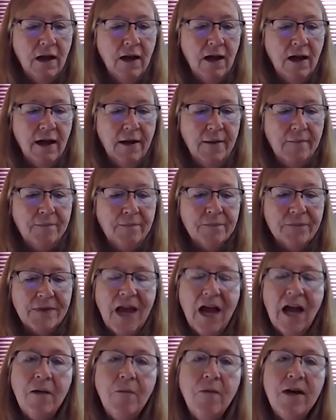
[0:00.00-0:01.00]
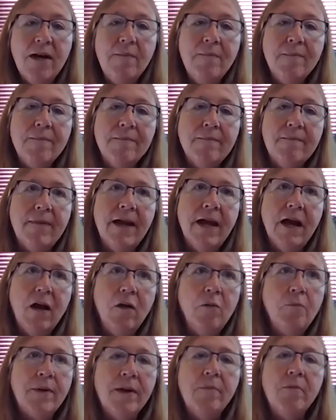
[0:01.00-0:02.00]
I want to
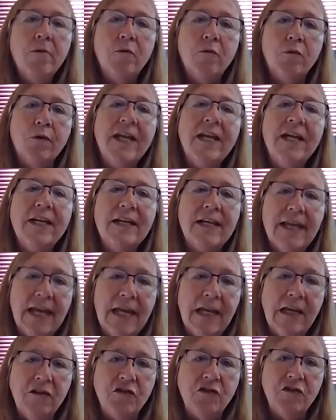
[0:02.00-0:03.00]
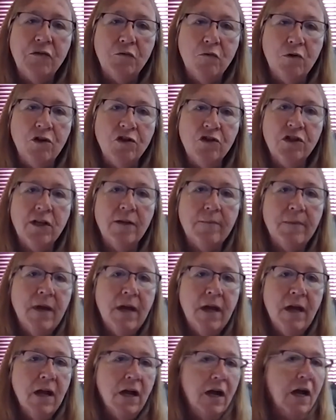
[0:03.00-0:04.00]
help people re-engage in worship,
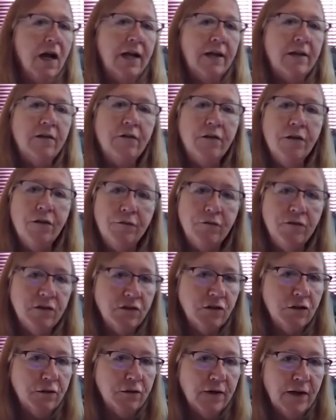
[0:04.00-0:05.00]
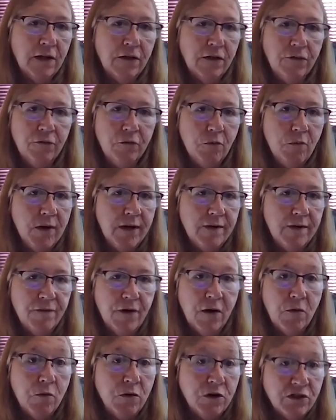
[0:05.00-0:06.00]
either through serving through one of
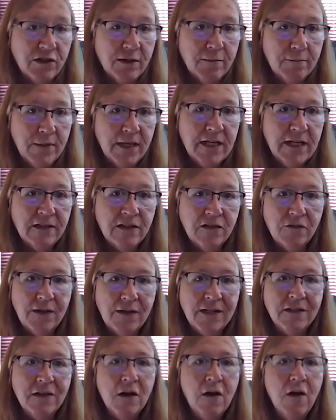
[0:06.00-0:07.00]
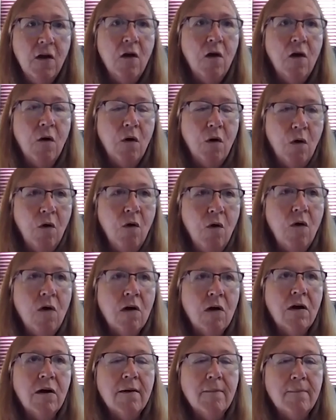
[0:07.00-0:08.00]
our worship ministries
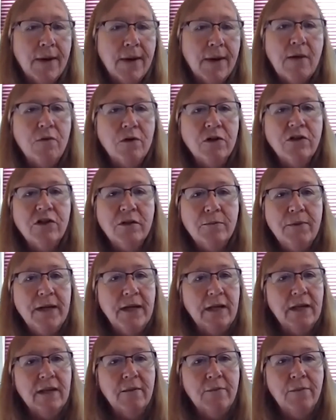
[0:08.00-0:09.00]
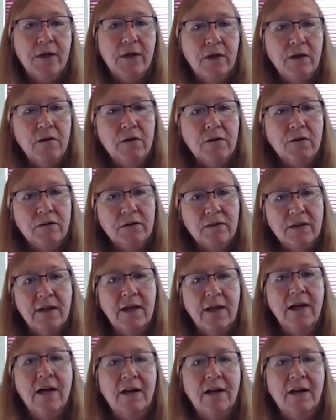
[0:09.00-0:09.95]
or by worshiping in the pews.